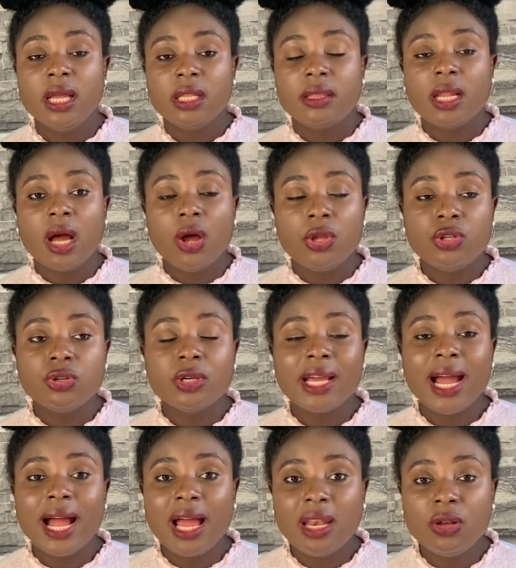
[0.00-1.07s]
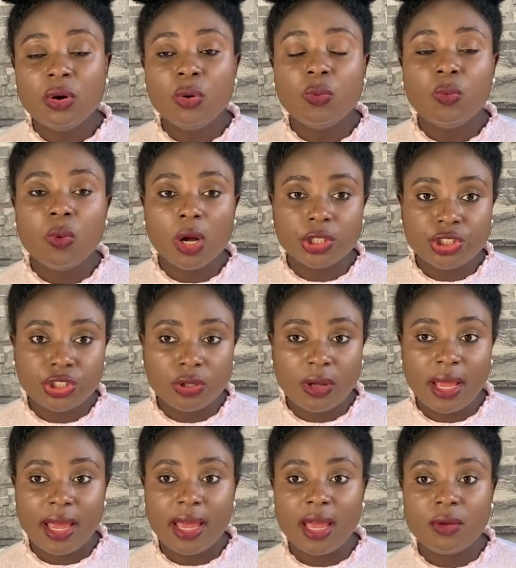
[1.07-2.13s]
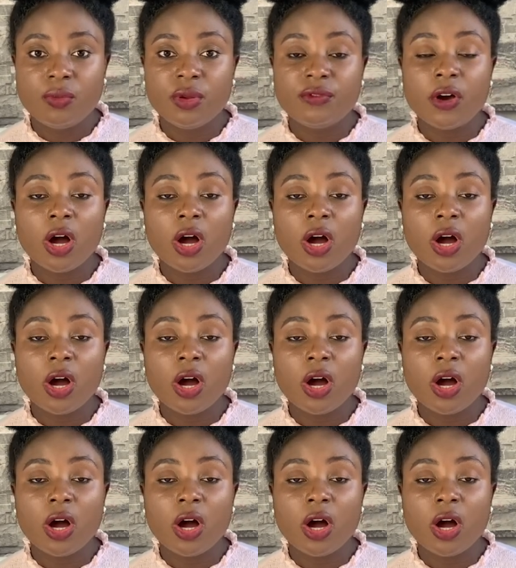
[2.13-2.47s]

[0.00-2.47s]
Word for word: Now you can wash your hair with